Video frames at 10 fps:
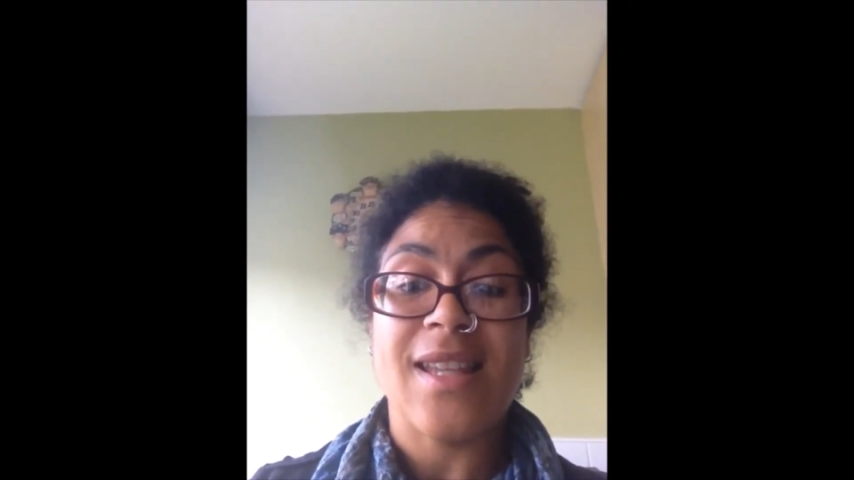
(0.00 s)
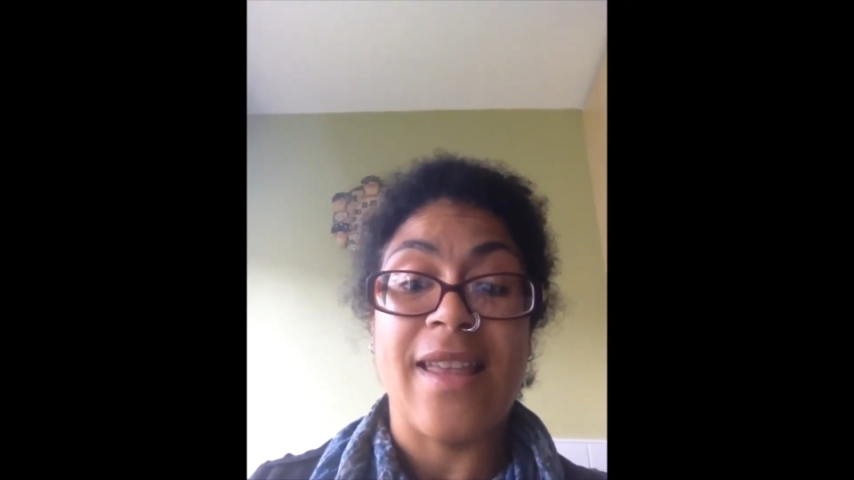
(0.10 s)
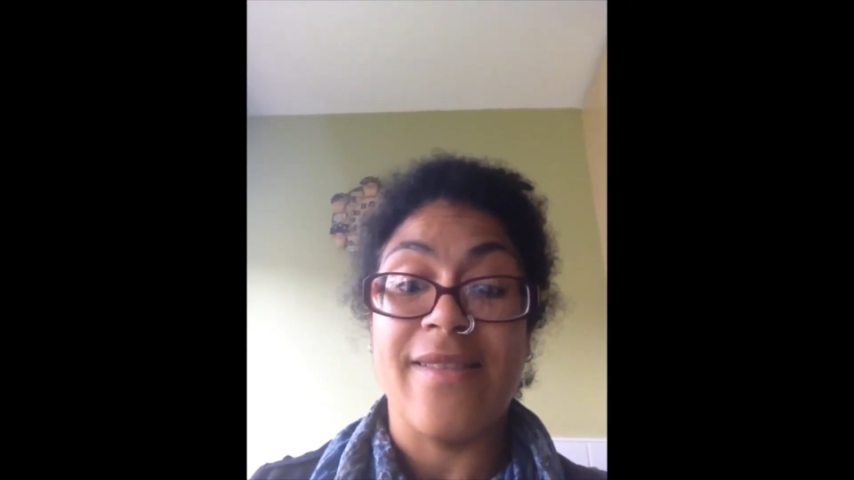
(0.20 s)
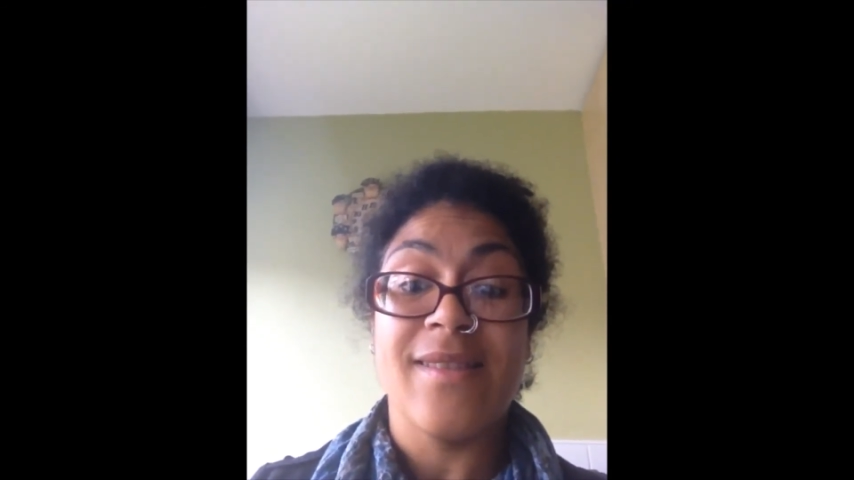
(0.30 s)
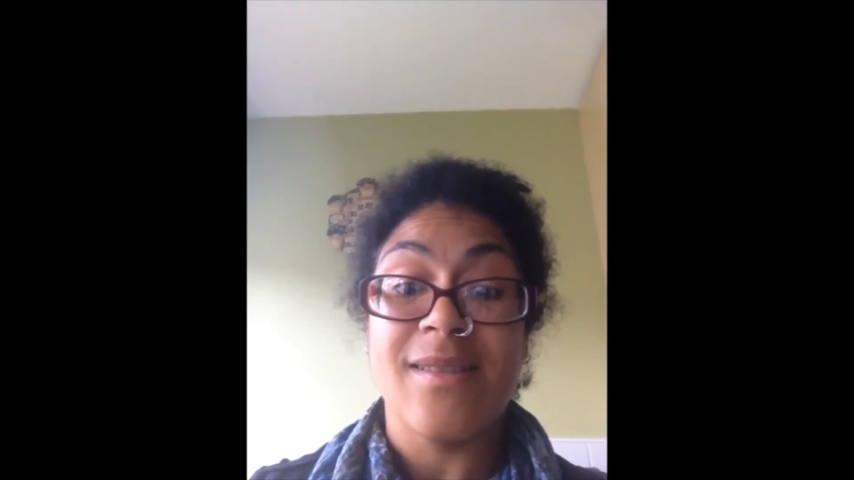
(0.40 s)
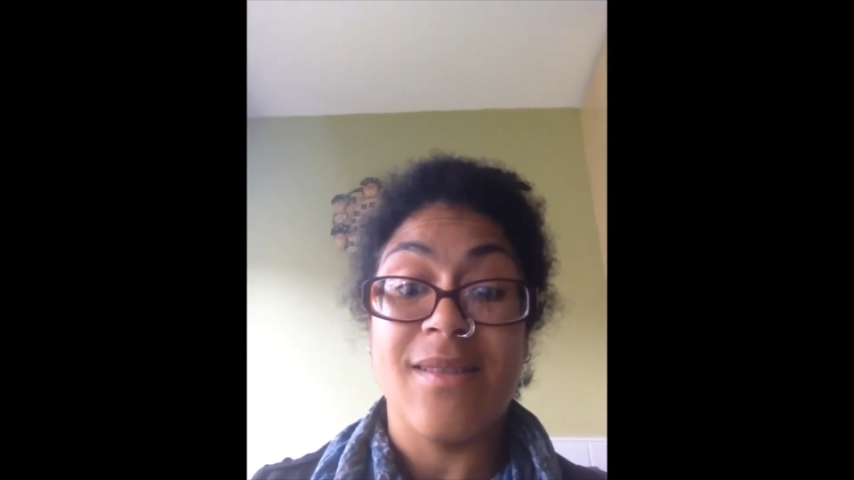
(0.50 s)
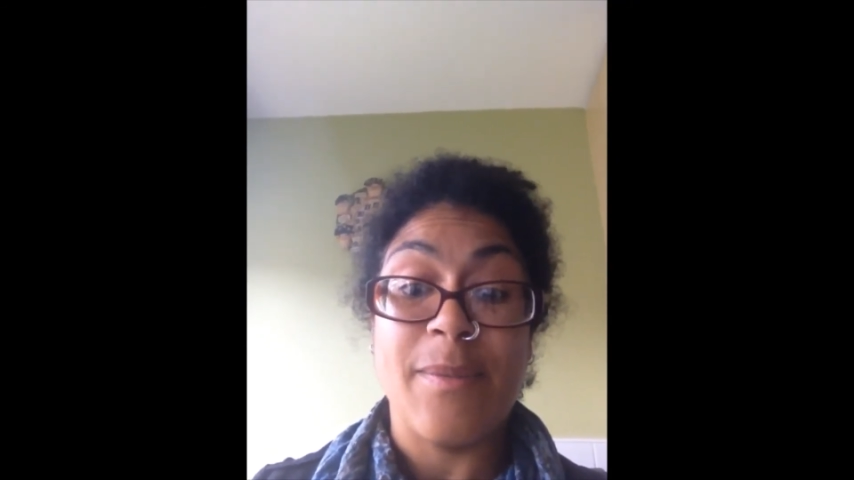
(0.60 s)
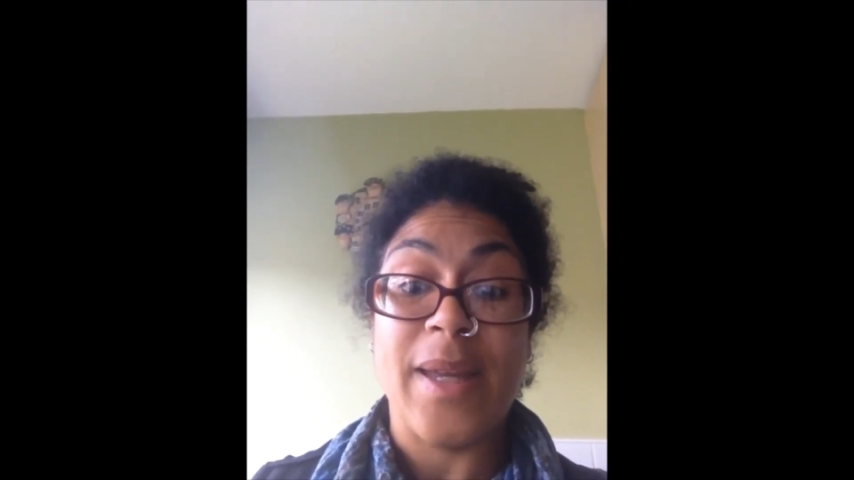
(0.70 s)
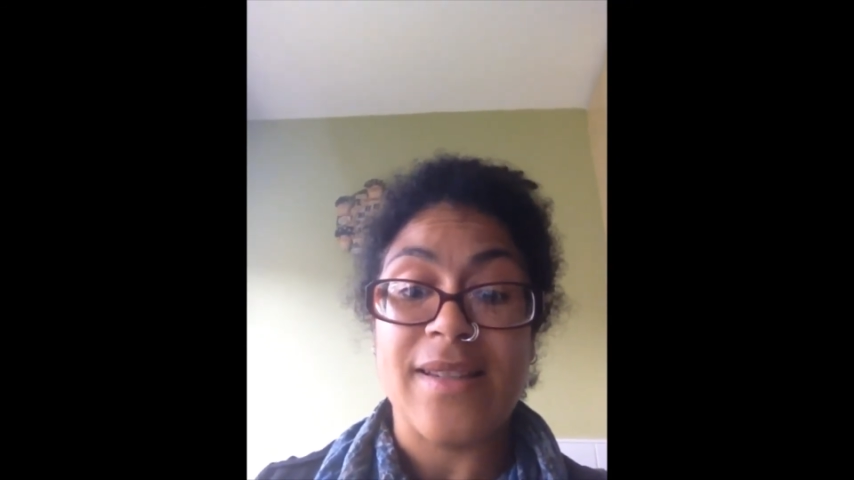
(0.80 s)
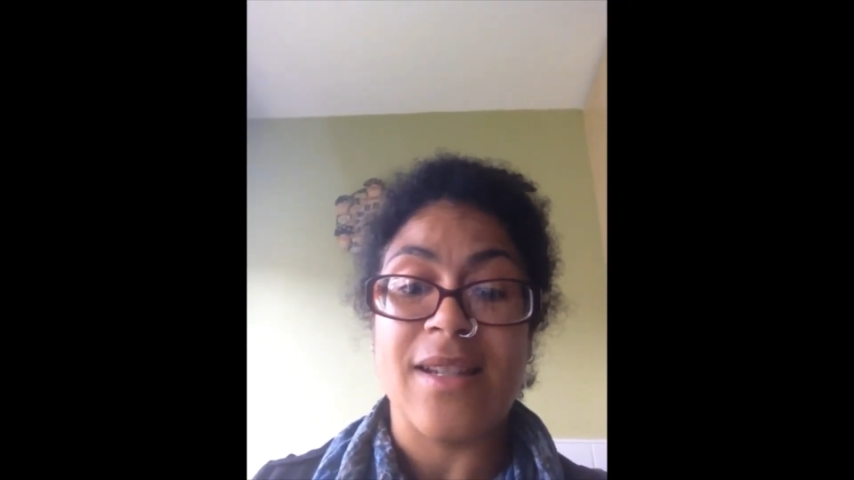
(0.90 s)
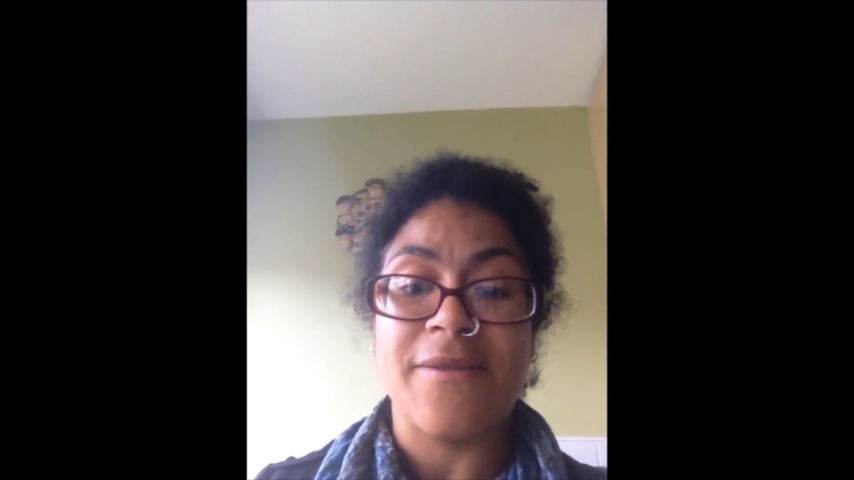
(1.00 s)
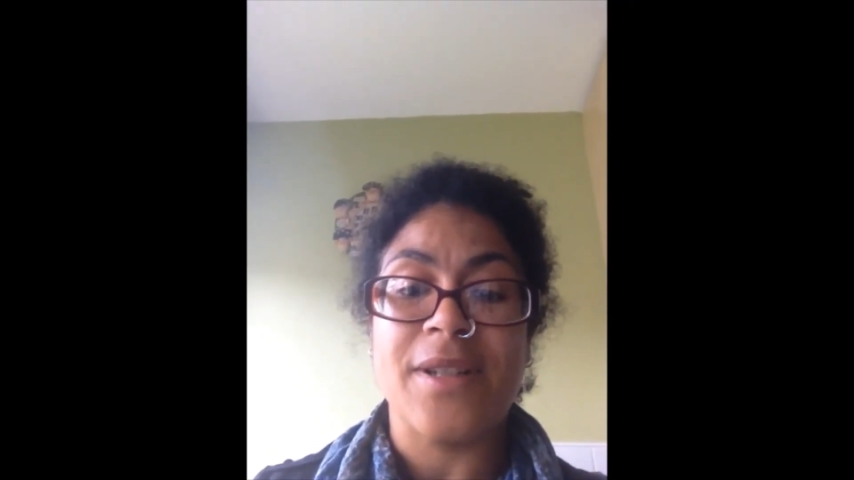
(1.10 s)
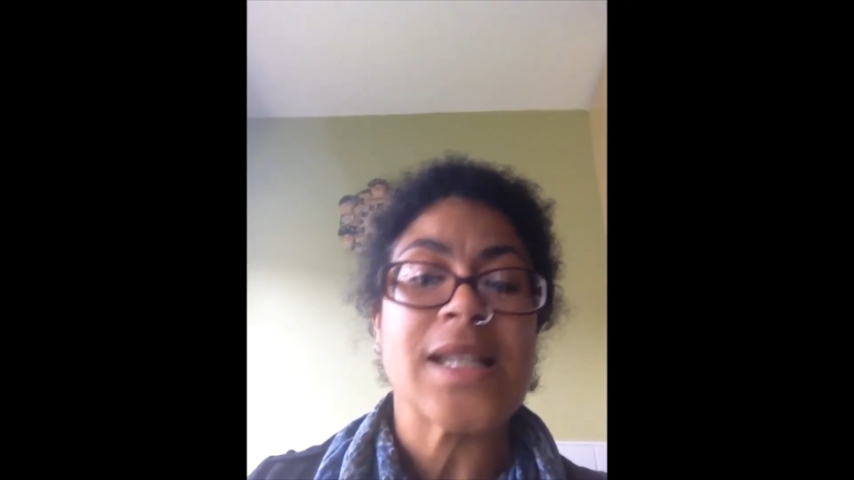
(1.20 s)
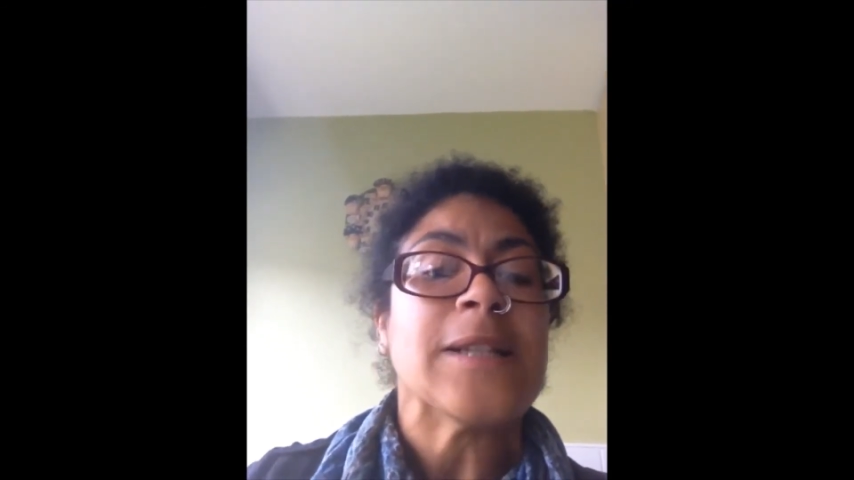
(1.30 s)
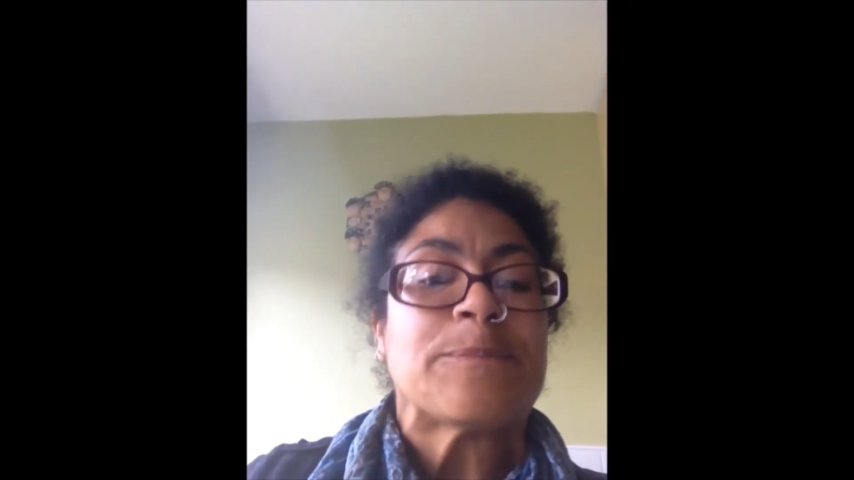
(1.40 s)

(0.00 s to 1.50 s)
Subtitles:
and it makes a difference.